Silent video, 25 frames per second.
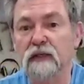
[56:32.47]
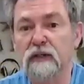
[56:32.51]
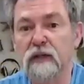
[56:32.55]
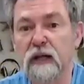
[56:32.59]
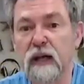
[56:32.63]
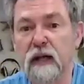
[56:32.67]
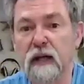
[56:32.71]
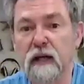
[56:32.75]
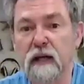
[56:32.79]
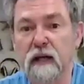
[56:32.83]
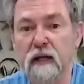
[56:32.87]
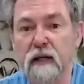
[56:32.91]

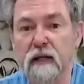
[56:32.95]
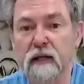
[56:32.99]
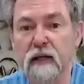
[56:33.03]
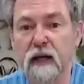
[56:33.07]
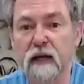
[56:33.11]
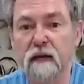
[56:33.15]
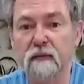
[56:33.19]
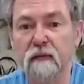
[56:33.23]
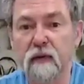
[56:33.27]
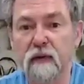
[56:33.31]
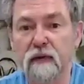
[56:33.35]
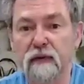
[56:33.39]
Jane,
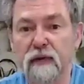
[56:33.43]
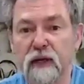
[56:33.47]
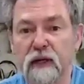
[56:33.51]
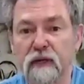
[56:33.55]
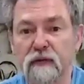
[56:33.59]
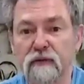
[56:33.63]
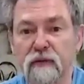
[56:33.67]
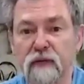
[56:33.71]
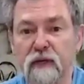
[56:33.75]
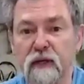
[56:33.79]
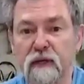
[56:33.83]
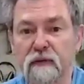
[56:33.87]
okay everyone,
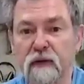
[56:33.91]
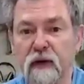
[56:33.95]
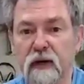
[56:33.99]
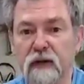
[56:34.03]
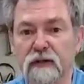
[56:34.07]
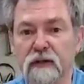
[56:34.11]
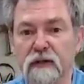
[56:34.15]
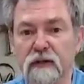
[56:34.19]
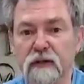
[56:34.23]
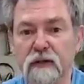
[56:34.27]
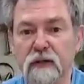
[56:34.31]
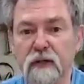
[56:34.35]
thanks for the
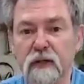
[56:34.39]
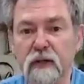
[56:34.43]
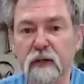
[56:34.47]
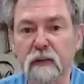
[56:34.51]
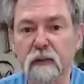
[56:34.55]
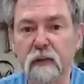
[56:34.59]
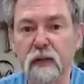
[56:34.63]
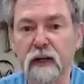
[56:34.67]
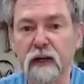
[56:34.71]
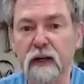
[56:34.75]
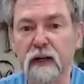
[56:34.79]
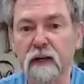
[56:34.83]
advice. It's
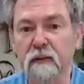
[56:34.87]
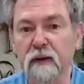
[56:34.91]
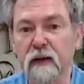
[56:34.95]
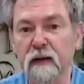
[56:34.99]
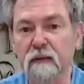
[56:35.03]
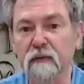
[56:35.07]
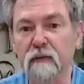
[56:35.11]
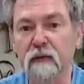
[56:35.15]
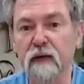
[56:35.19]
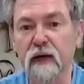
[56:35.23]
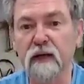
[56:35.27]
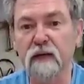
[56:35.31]
nearly 1 AM.
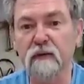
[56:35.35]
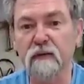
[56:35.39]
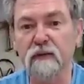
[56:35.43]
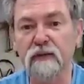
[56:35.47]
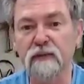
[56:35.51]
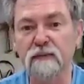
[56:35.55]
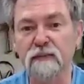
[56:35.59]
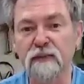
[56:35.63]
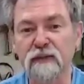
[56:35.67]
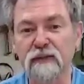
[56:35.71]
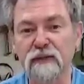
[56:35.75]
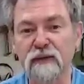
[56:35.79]
Have a great
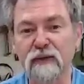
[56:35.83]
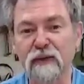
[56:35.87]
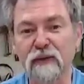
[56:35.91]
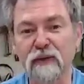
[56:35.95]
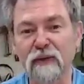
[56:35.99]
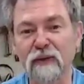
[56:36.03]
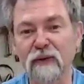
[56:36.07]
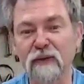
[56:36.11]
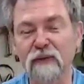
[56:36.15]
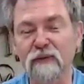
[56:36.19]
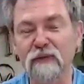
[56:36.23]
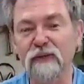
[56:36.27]
Christmas
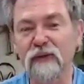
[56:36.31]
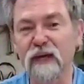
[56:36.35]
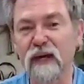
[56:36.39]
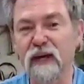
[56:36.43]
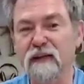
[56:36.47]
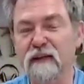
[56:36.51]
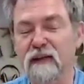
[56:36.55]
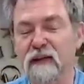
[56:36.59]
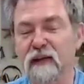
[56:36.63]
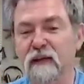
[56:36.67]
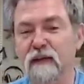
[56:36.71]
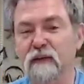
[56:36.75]
all.
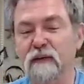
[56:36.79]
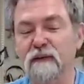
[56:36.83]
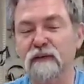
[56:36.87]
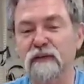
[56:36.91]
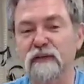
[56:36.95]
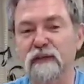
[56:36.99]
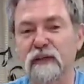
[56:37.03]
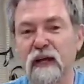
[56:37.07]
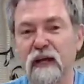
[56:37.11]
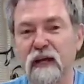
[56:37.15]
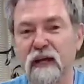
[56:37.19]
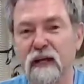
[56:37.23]
Jane, thank you
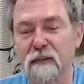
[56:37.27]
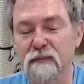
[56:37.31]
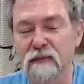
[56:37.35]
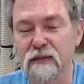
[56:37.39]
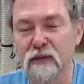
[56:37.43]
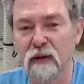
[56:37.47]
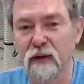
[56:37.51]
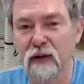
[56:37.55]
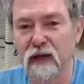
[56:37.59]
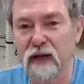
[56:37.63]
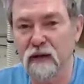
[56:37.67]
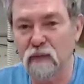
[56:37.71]
for staying up
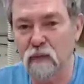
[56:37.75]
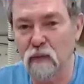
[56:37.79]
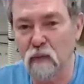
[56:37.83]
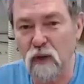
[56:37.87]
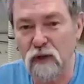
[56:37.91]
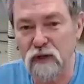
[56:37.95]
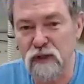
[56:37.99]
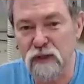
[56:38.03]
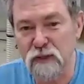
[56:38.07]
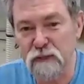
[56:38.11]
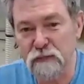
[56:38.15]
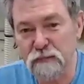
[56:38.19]
so late and
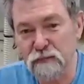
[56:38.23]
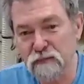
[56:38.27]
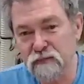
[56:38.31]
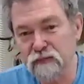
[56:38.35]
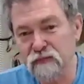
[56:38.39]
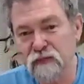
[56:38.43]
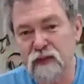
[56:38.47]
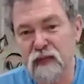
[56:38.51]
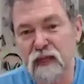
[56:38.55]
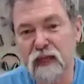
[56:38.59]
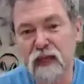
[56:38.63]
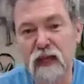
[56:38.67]
watching.
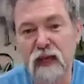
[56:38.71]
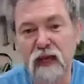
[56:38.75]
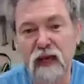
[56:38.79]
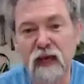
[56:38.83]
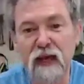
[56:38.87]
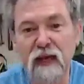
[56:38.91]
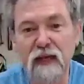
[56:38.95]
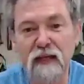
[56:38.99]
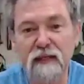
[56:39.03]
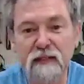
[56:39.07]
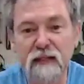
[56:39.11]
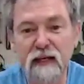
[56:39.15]

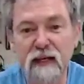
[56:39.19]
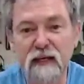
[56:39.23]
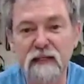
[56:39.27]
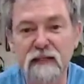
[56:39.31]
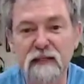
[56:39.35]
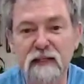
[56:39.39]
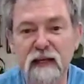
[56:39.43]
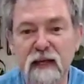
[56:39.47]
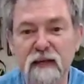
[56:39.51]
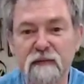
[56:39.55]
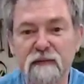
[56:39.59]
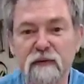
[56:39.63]

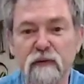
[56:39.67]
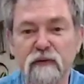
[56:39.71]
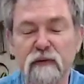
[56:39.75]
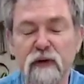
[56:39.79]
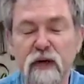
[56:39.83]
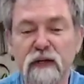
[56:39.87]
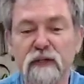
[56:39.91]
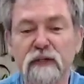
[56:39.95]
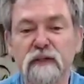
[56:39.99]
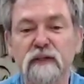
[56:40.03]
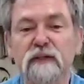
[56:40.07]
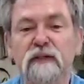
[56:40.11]
Dan's air
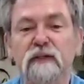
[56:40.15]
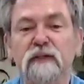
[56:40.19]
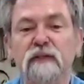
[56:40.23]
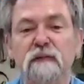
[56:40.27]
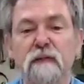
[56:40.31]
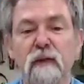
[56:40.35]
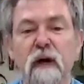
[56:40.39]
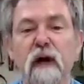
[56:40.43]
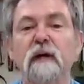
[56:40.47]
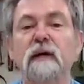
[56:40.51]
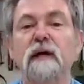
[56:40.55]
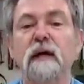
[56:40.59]
filtration
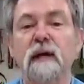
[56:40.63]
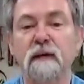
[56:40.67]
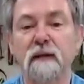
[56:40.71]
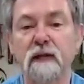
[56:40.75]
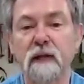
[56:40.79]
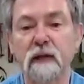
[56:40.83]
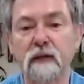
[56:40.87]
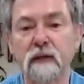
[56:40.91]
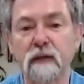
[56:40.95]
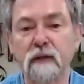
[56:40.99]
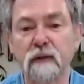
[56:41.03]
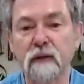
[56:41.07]
system. Okay,
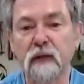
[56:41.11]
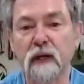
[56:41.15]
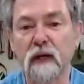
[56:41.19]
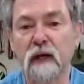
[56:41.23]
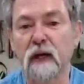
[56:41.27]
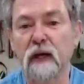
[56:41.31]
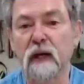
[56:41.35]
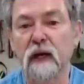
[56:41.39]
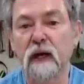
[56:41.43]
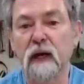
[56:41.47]
thank you.